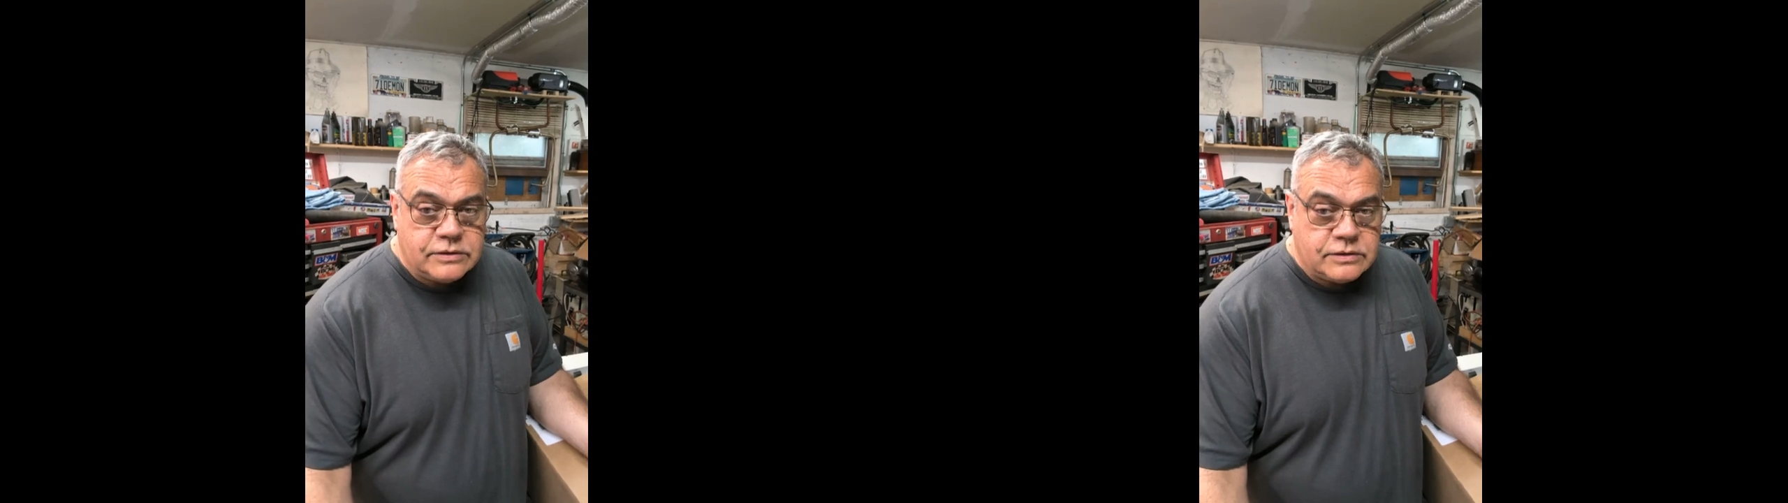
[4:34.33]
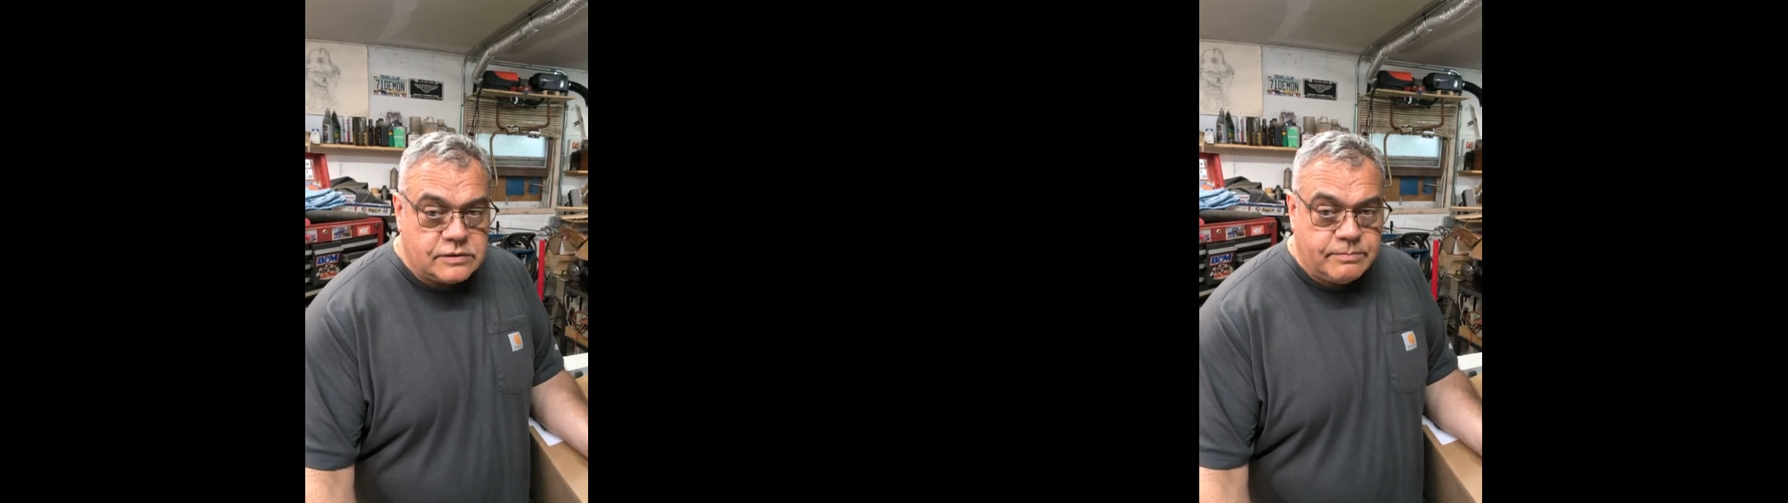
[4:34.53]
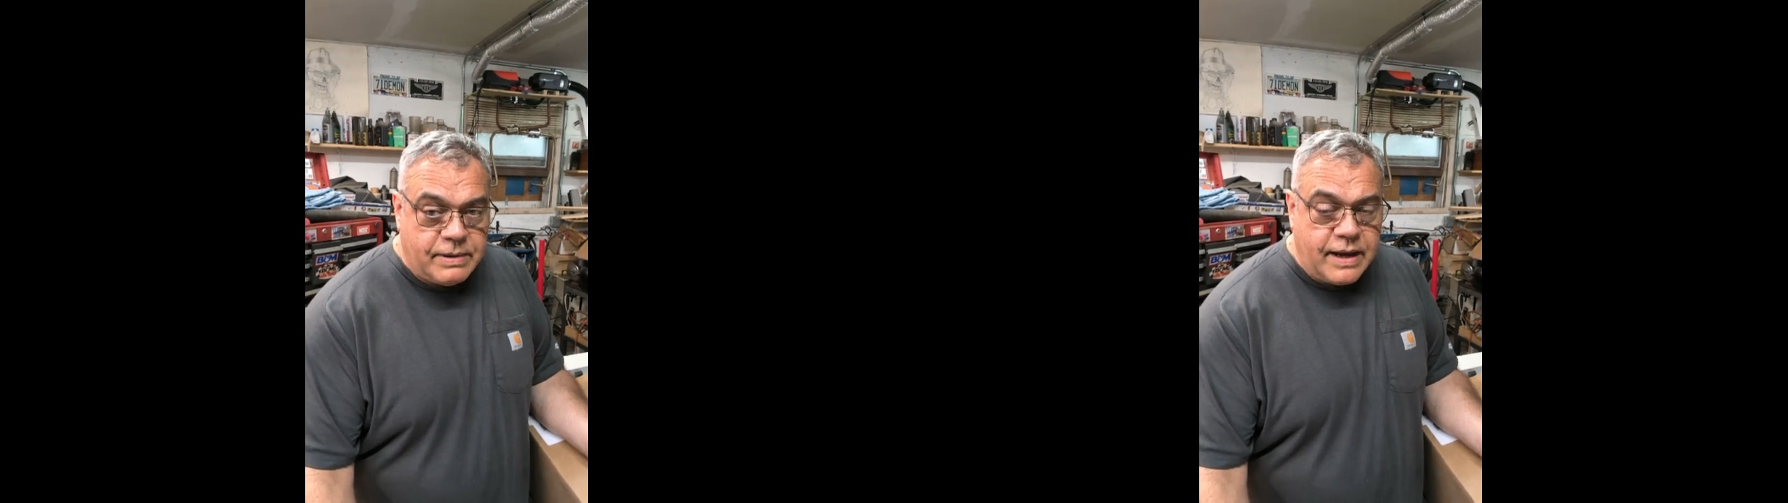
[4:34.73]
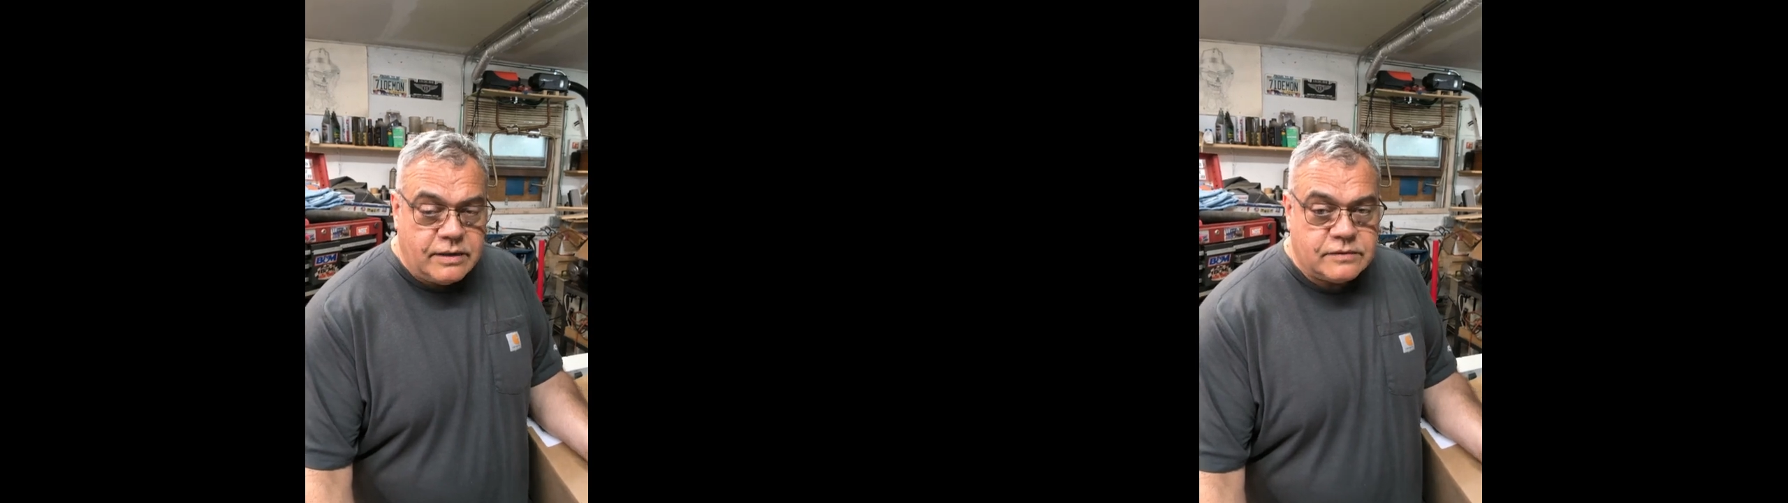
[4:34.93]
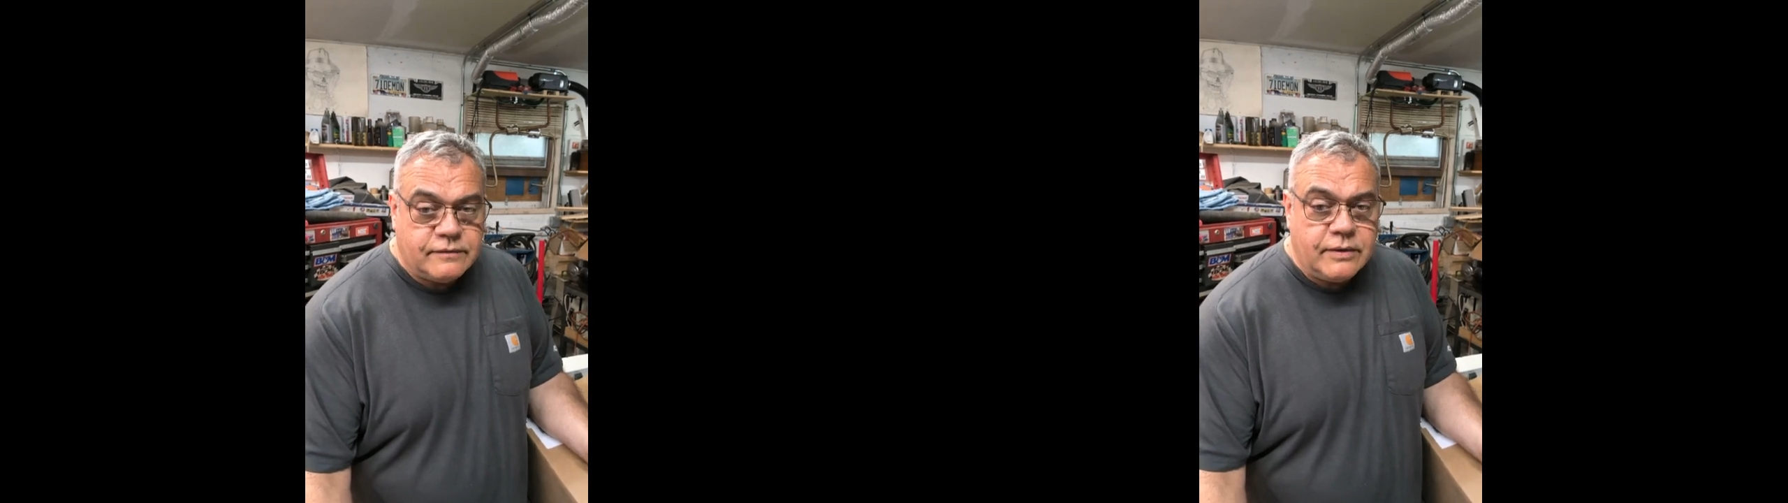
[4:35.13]
because they're
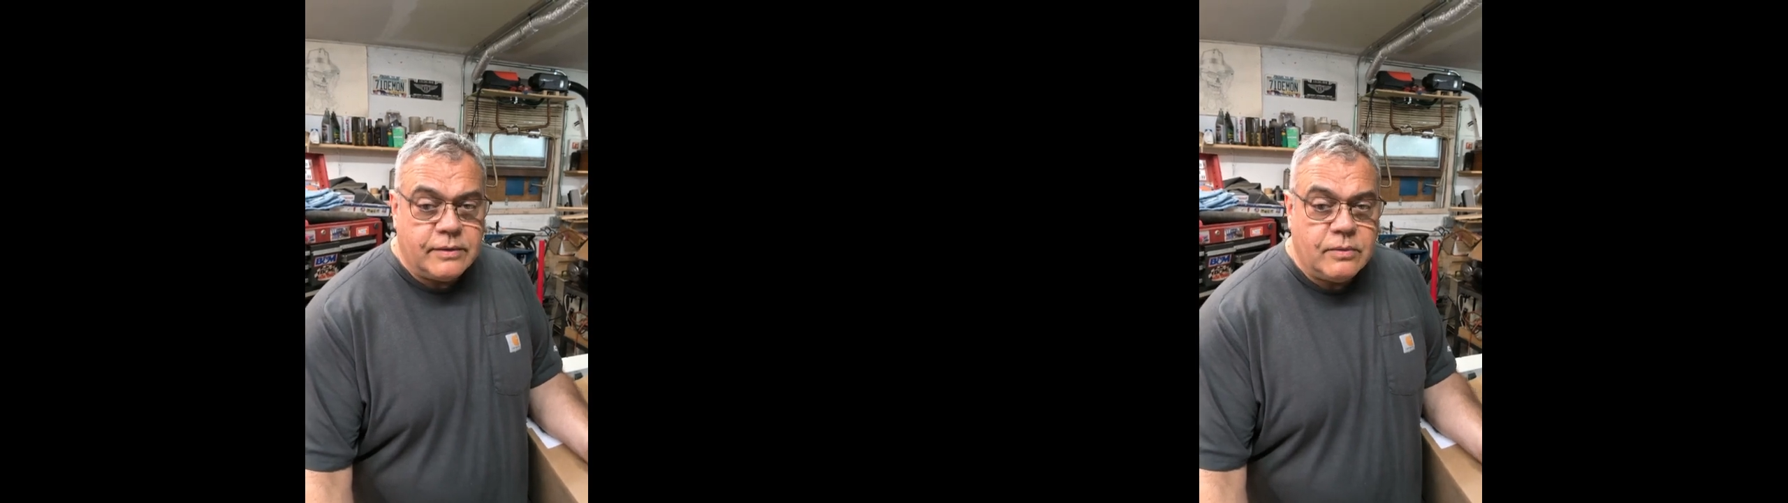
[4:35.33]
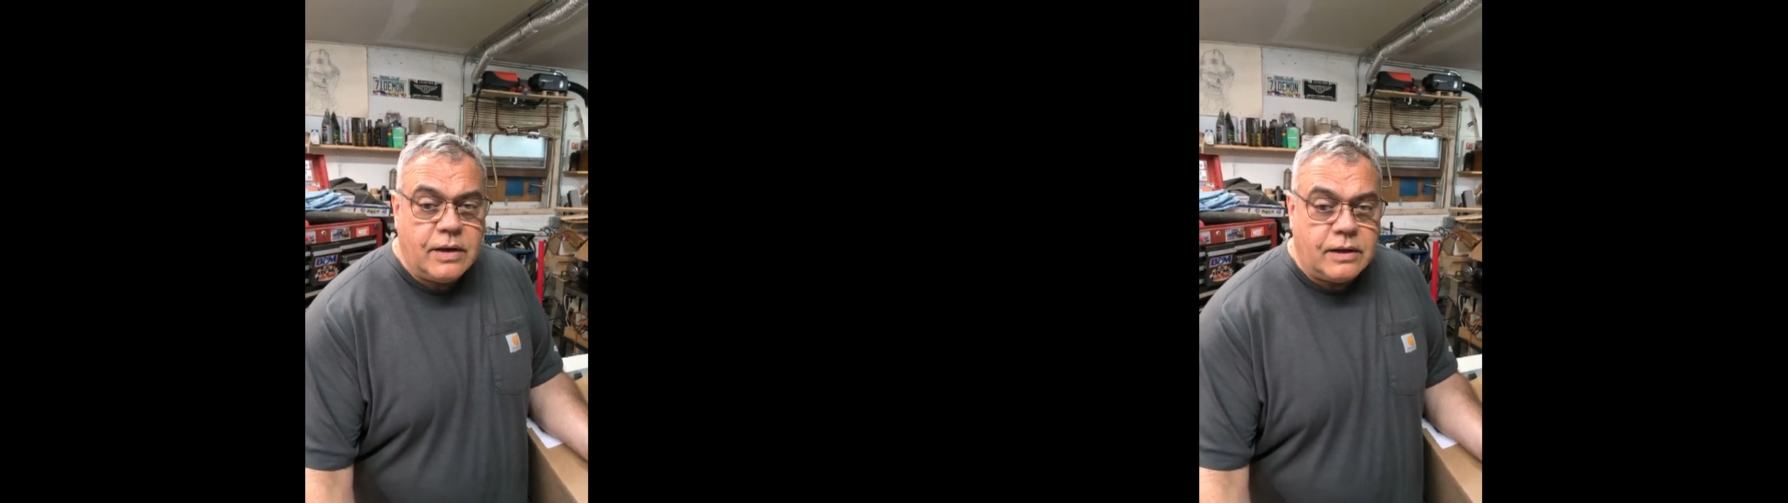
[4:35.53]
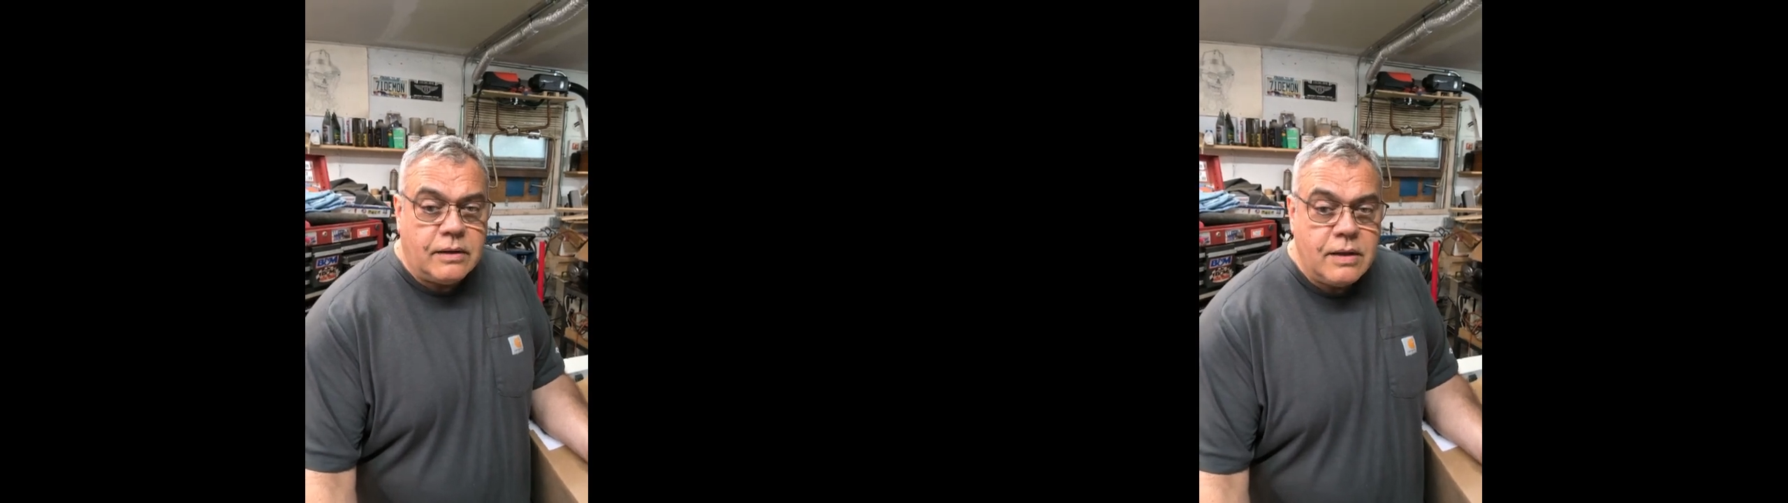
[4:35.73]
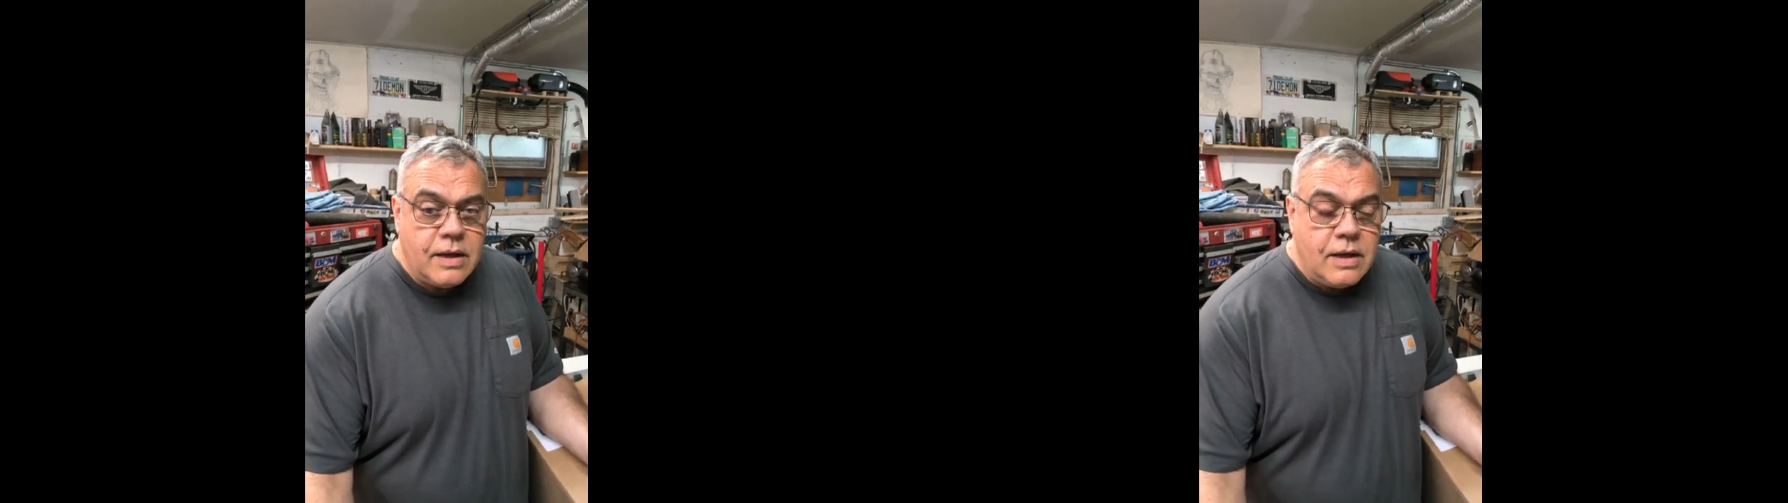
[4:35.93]
packaged very well.